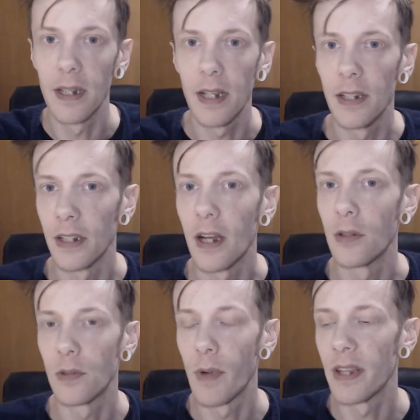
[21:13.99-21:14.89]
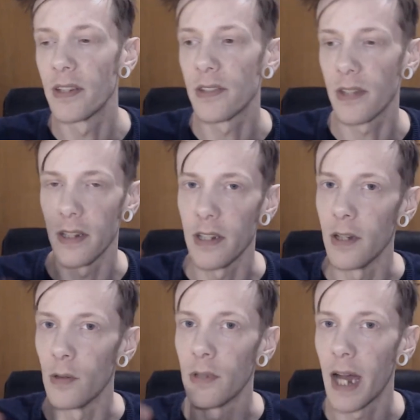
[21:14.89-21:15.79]
in the colder weathers it,
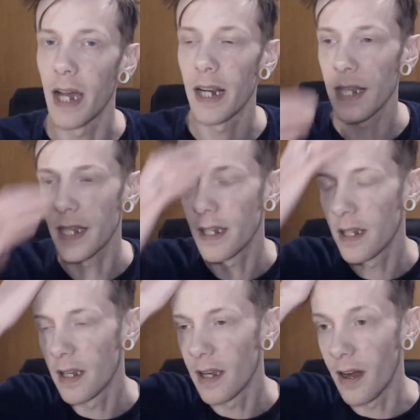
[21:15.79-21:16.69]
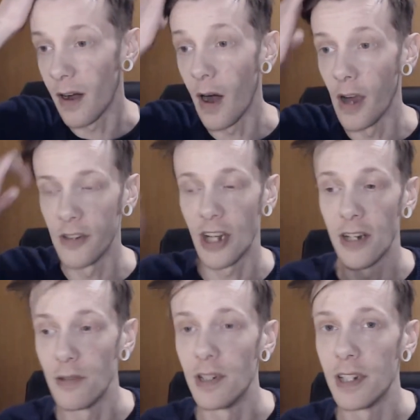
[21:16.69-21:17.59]
it'll nail it I, I
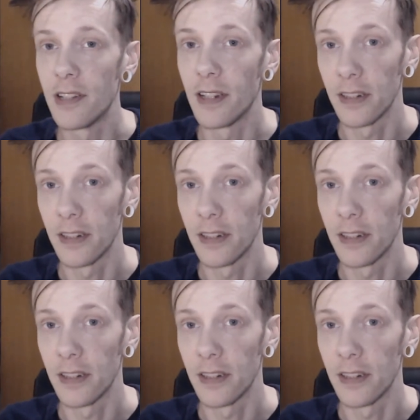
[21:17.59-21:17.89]
genuinely think